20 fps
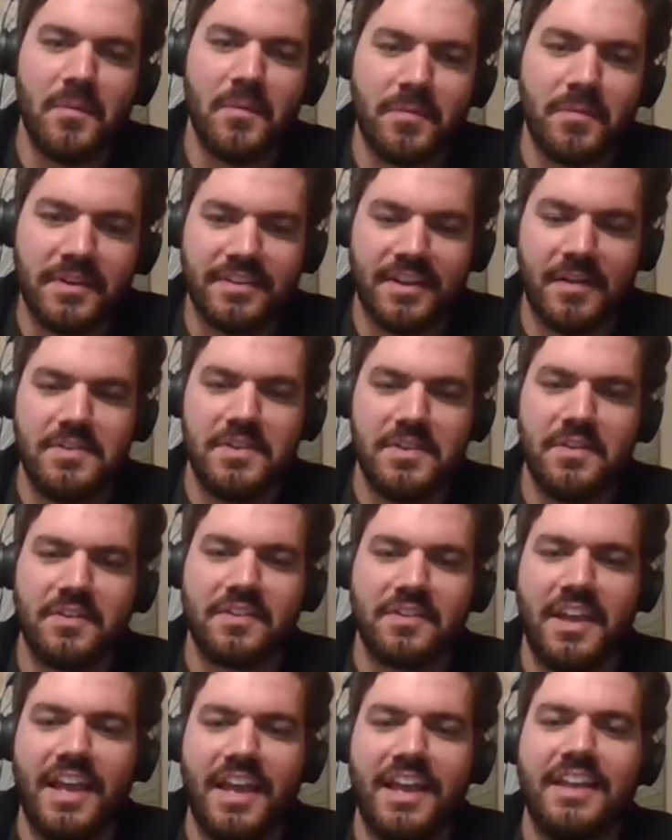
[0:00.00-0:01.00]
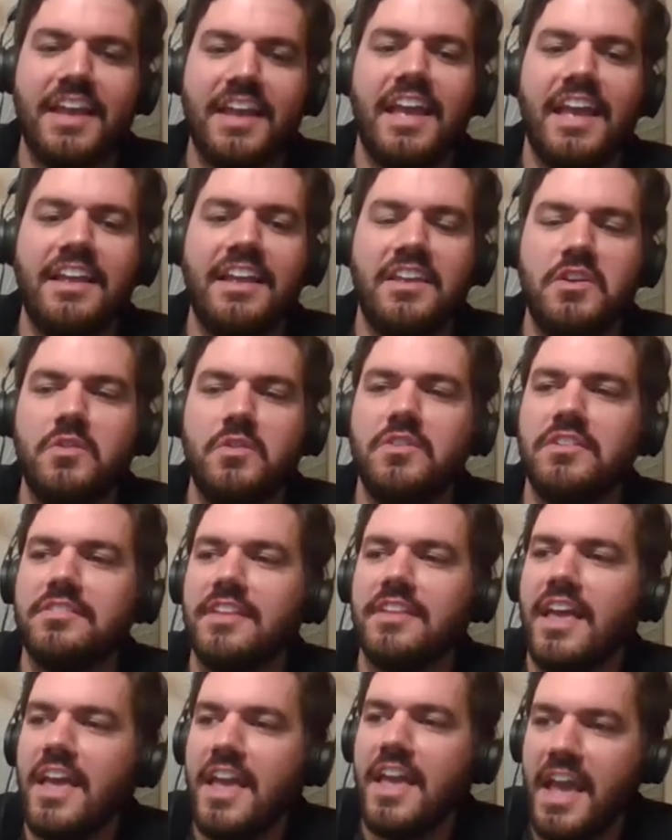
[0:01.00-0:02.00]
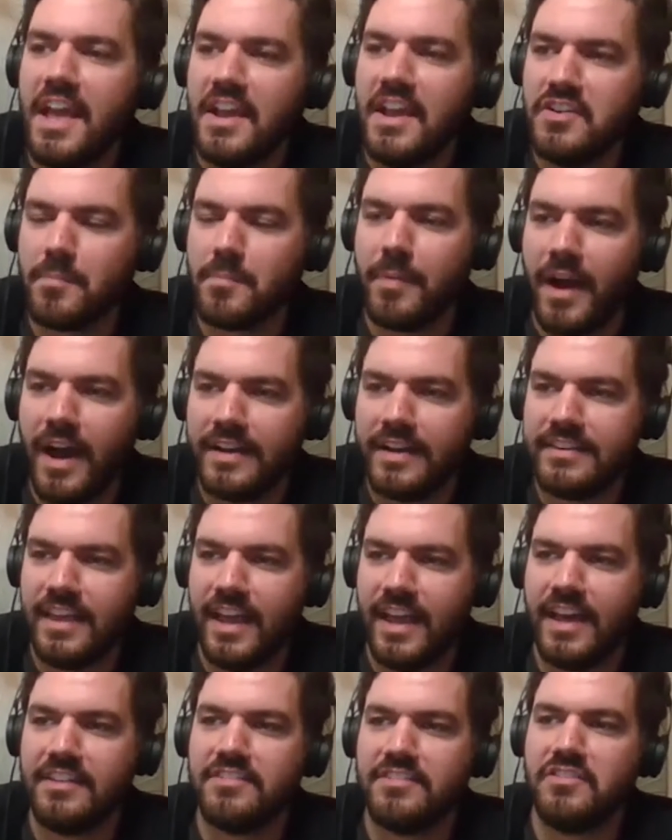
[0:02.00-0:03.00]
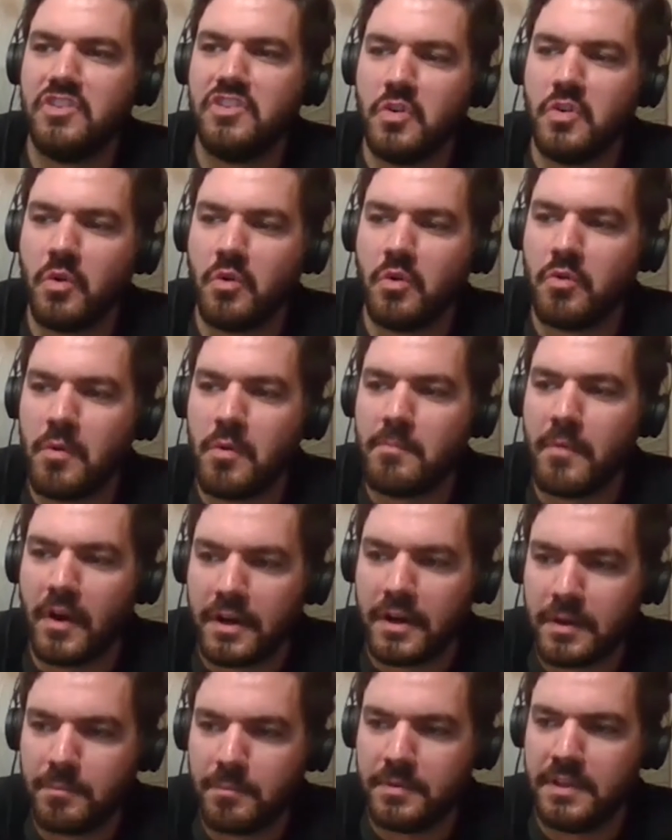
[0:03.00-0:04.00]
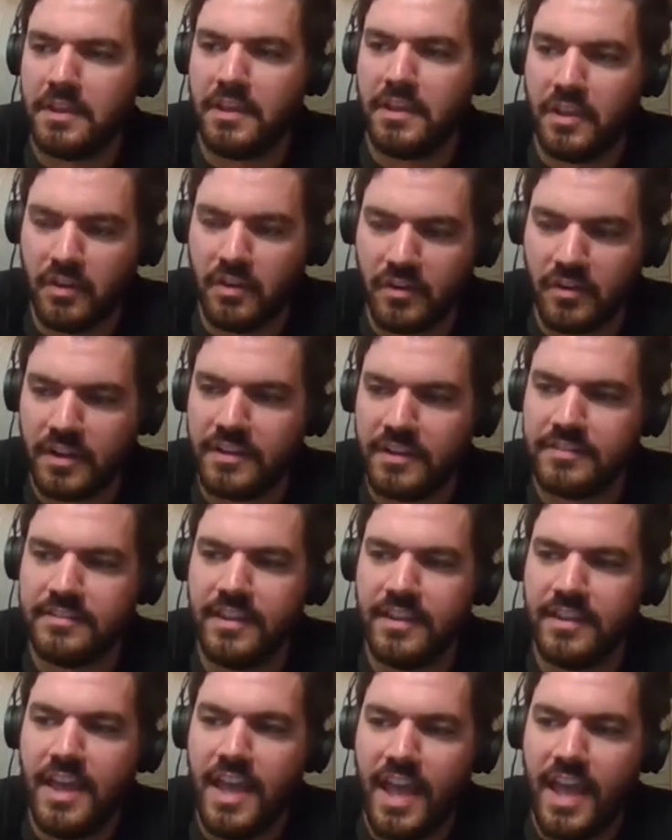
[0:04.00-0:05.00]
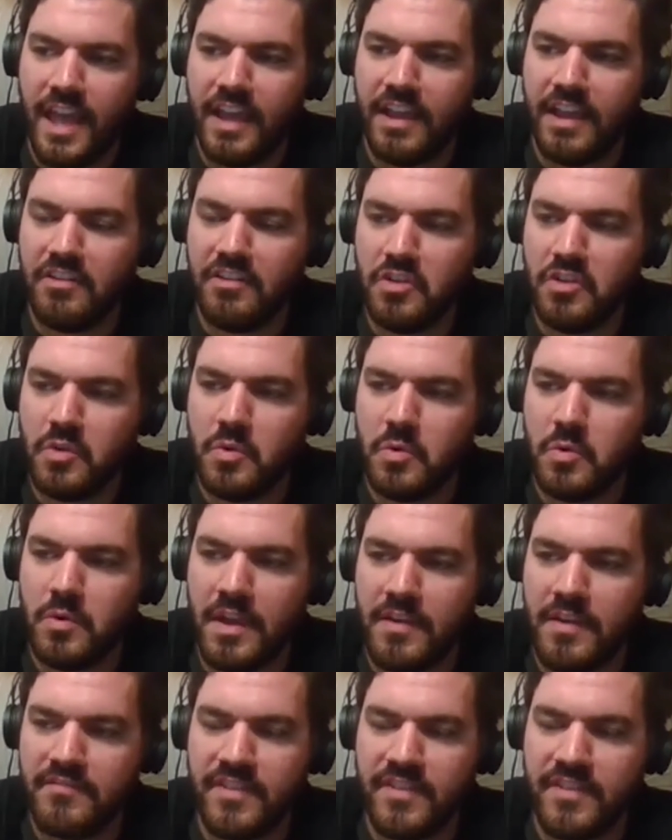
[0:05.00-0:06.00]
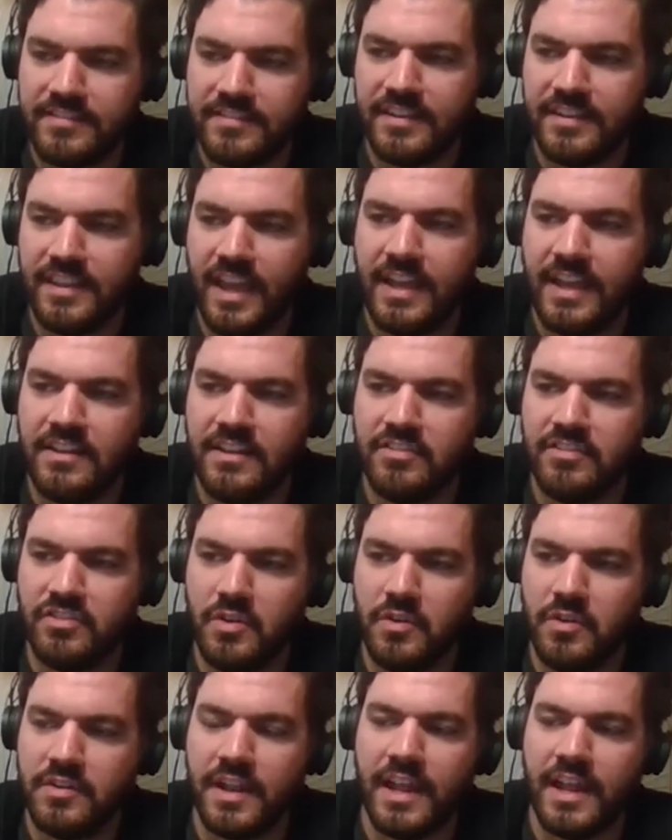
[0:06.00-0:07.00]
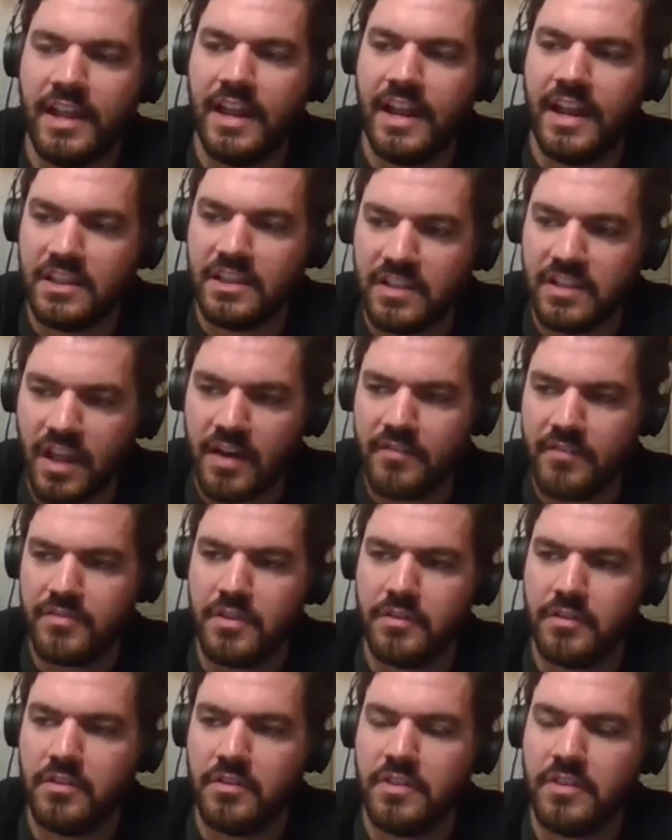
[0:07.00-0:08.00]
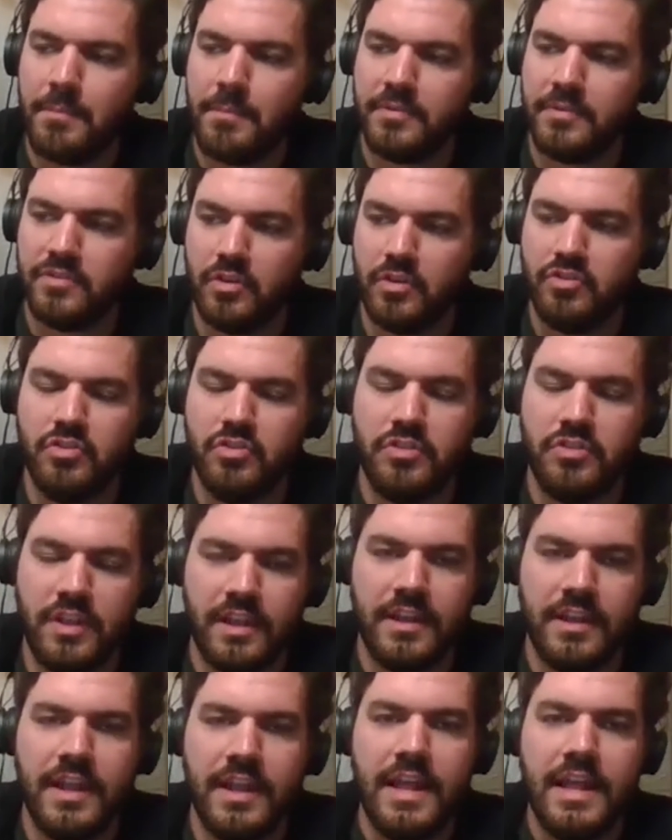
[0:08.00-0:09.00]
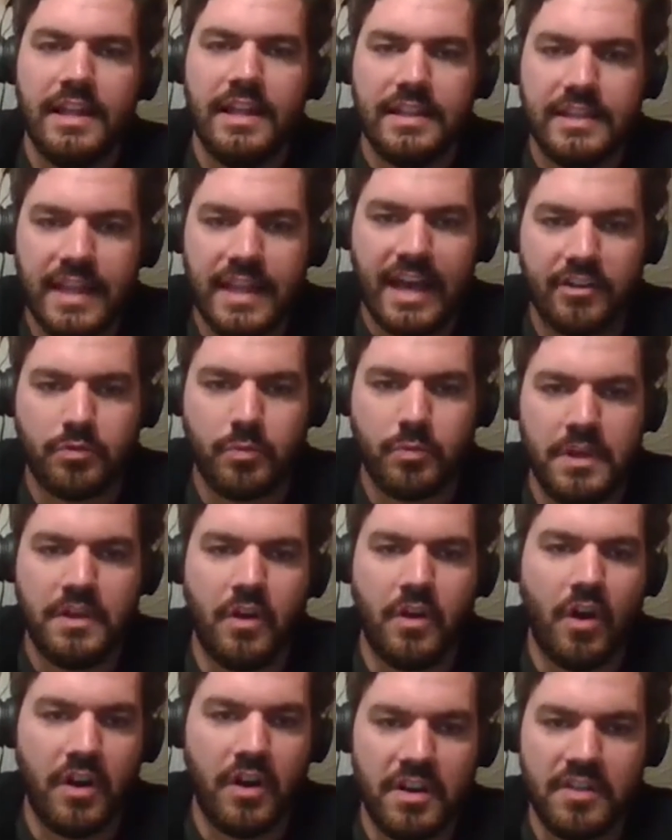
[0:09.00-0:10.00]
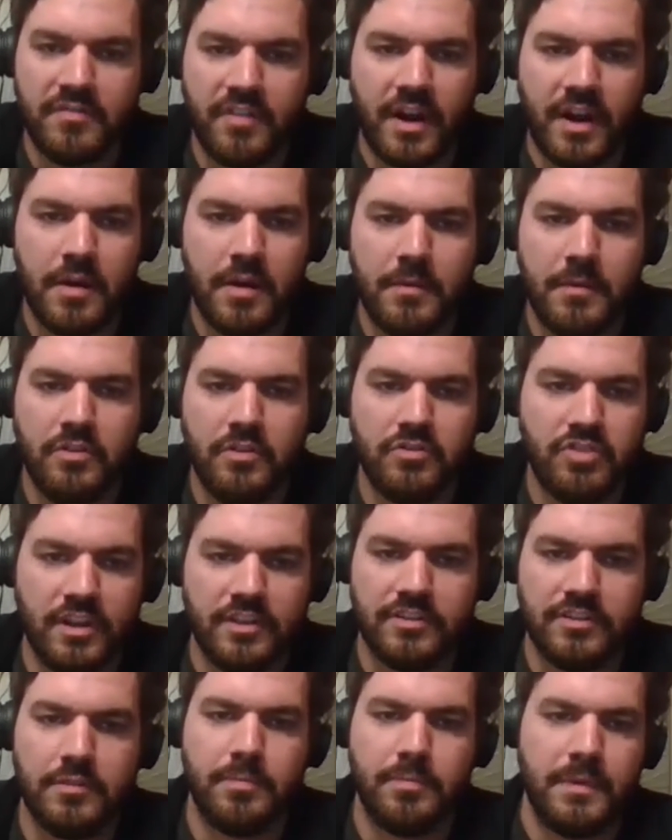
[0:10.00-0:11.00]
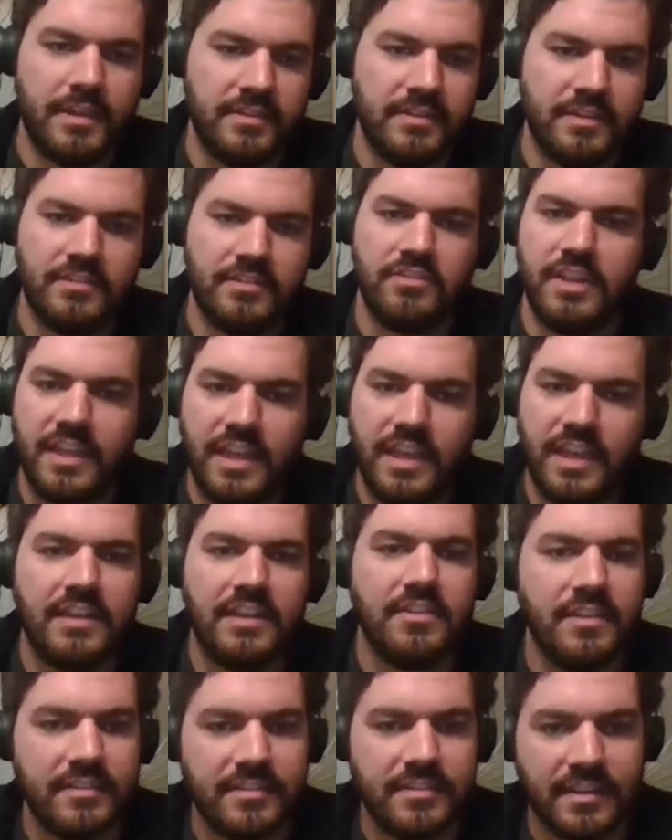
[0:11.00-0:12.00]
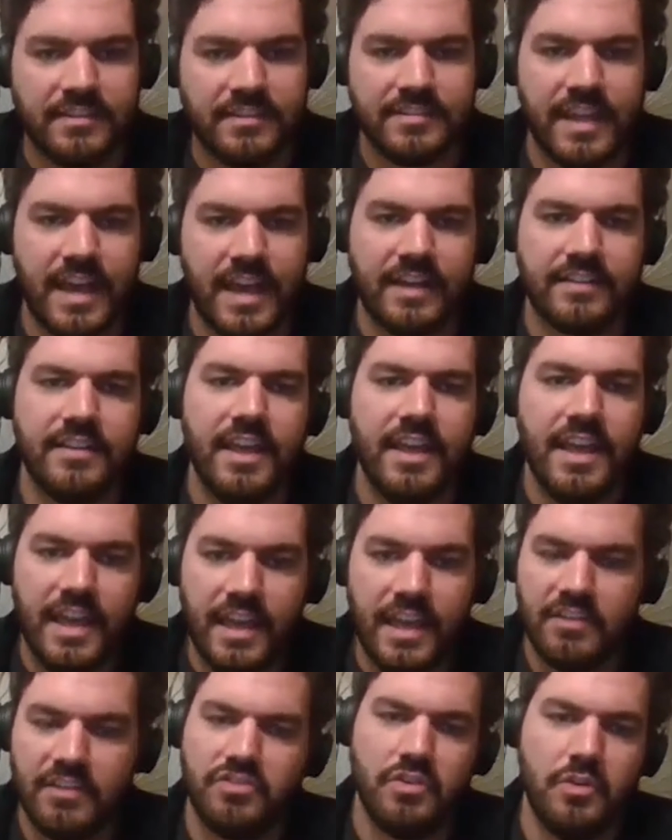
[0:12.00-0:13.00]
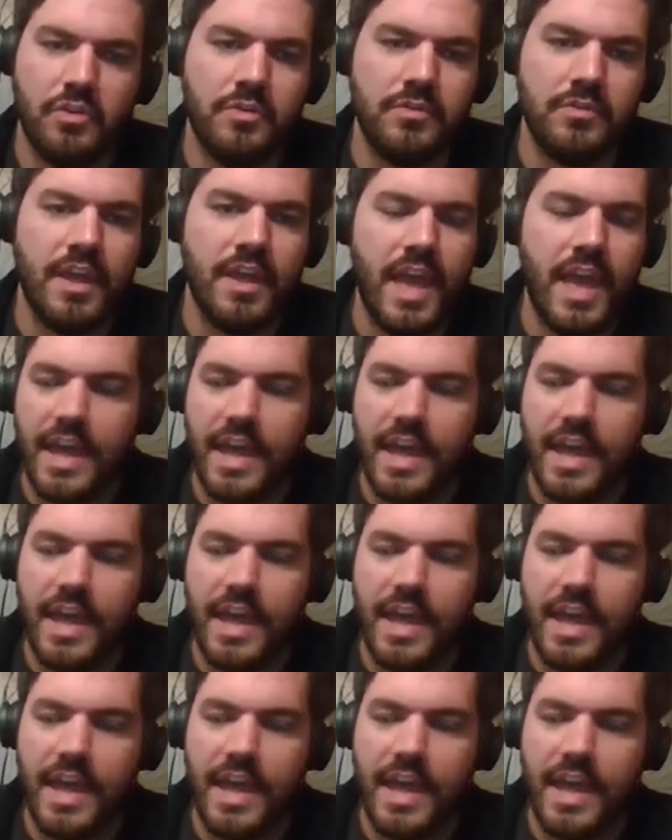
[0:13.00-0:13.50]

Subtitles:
But I mean, you just in your podcast, you're remarkably curious and you investigate issues. And I love the episode you did last week on environmental justice because it's digging into these exact issues.